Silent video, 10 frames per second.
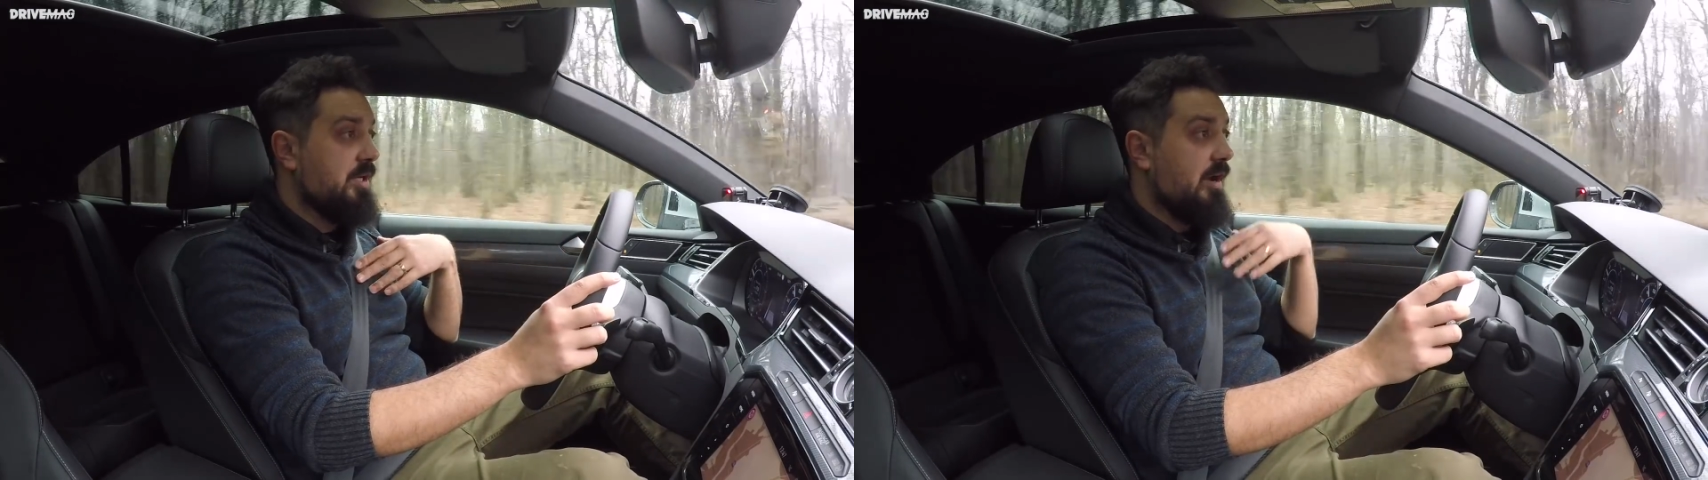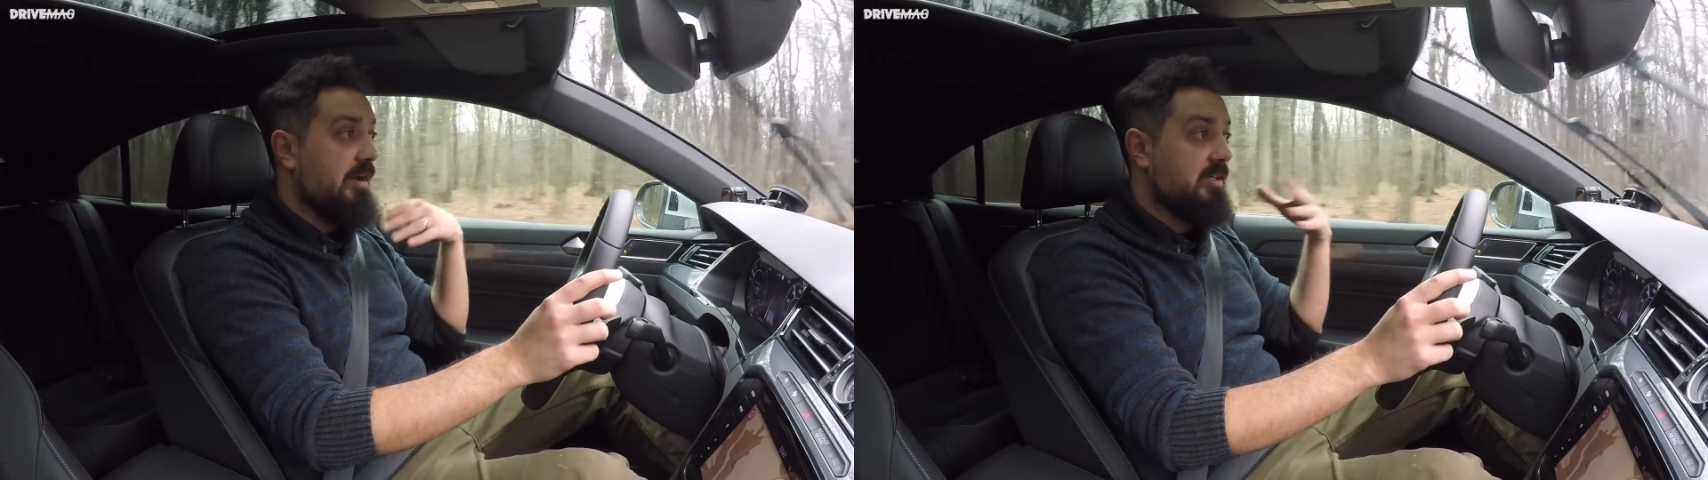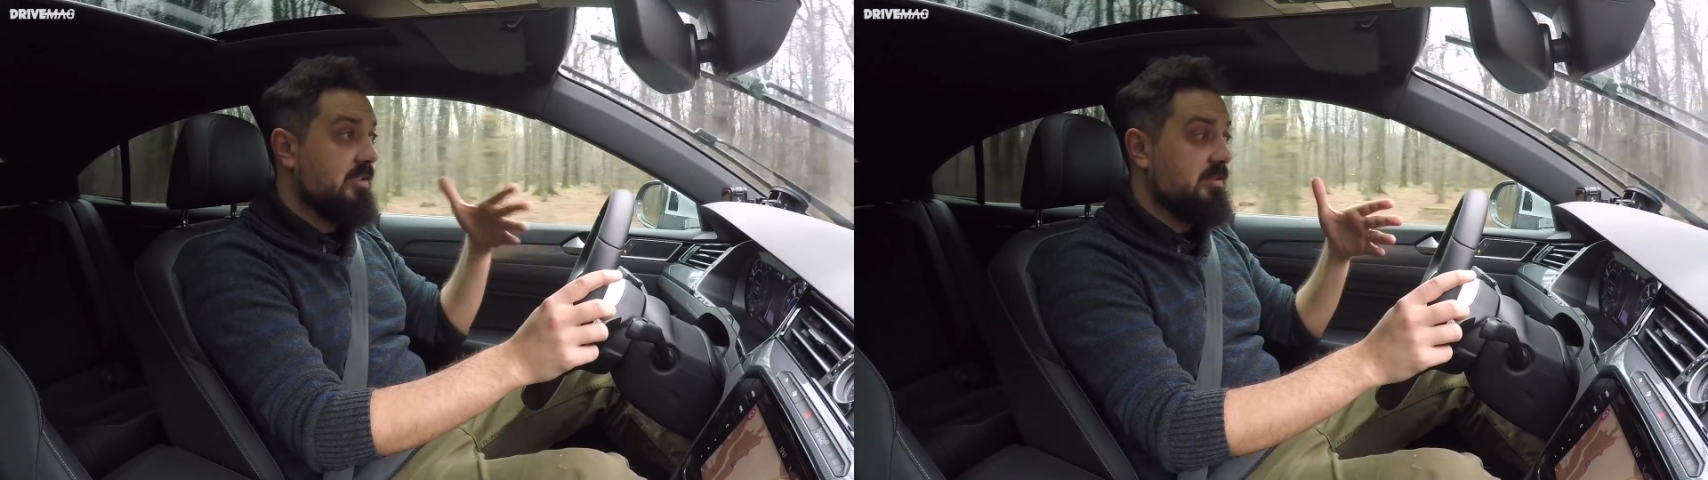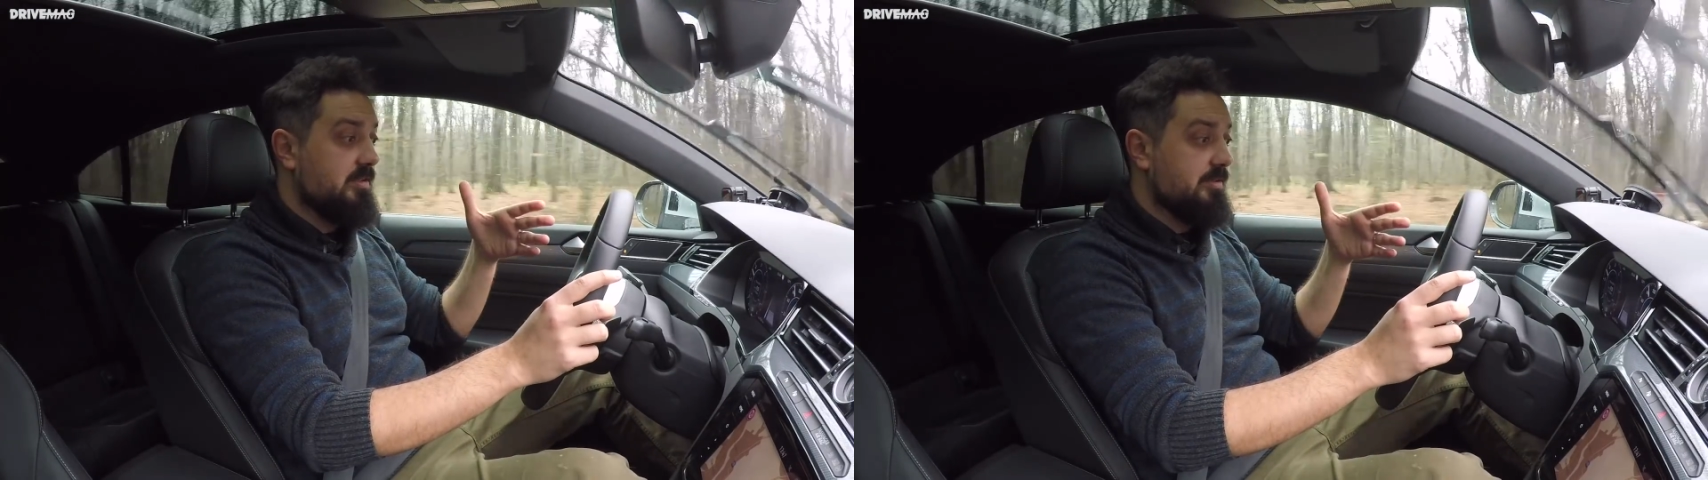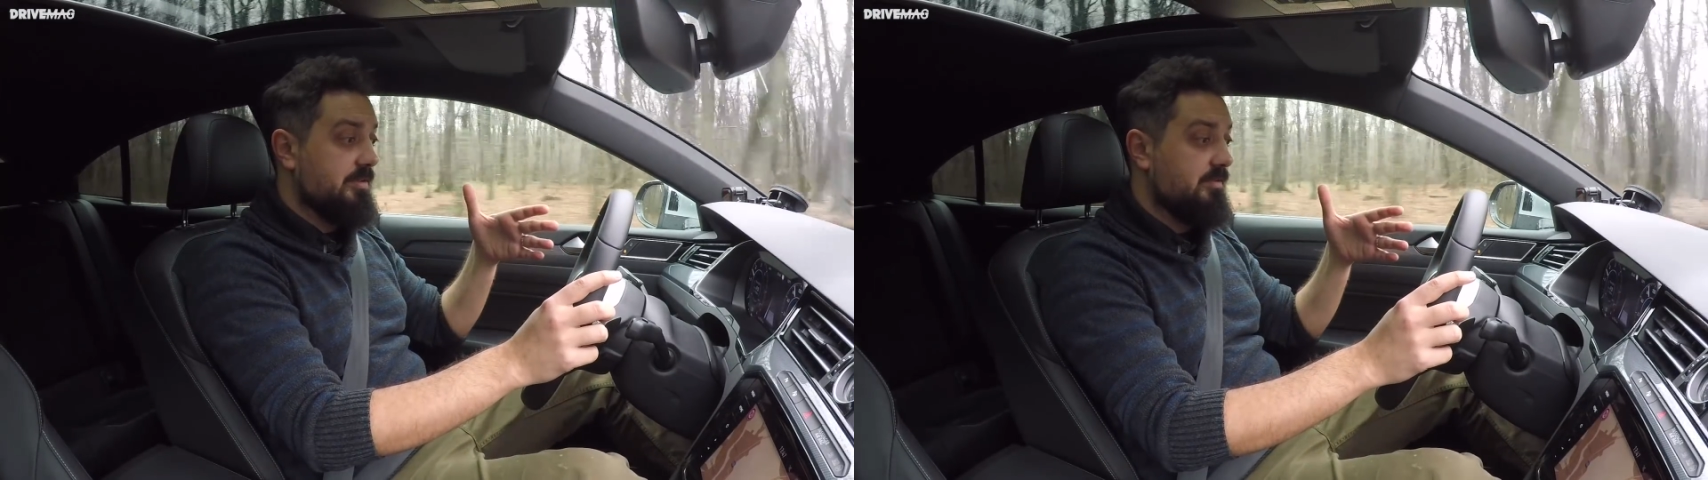I can't
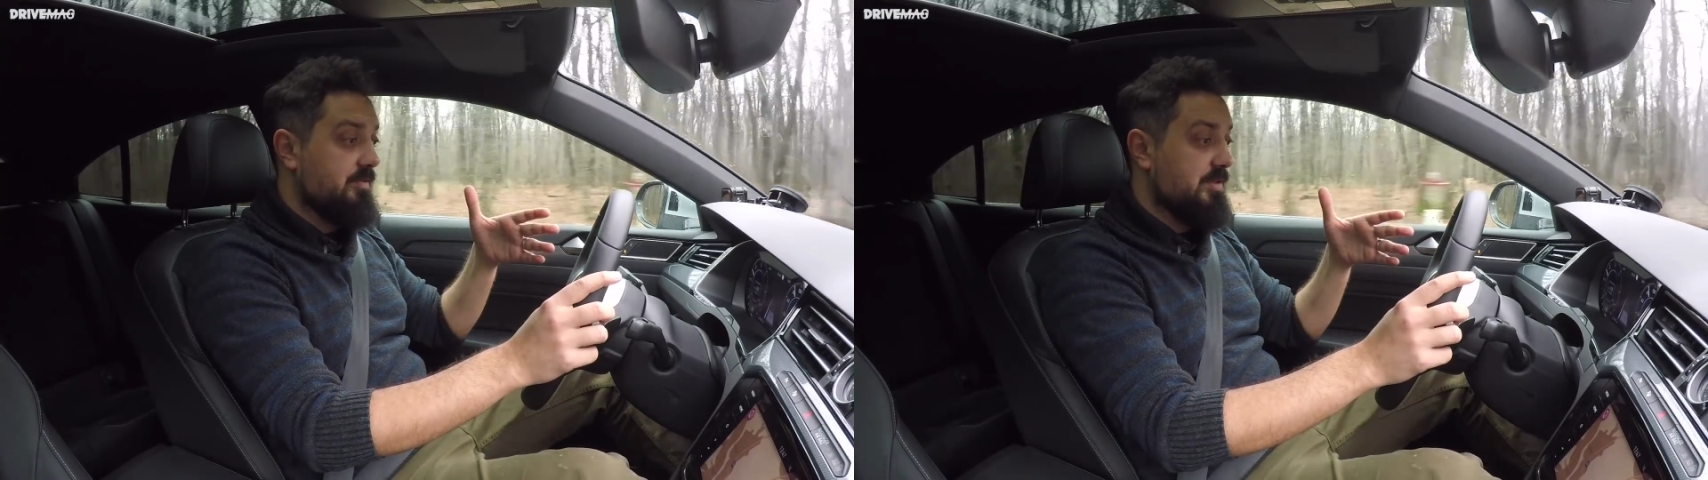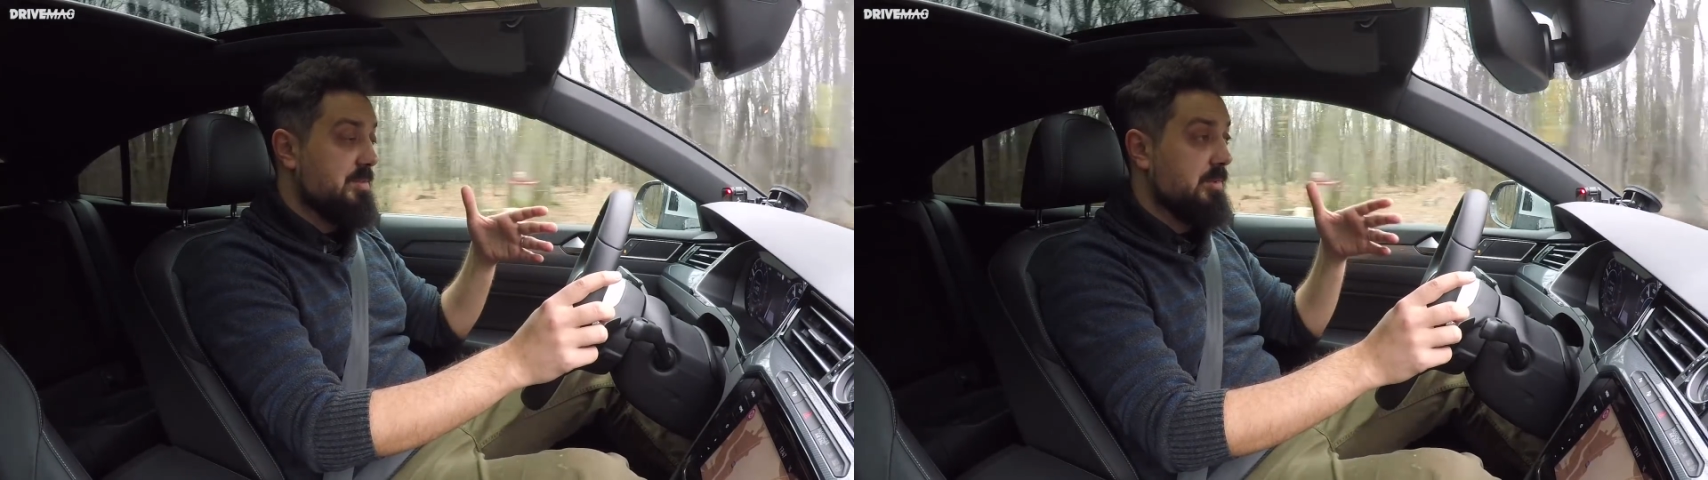tell the difference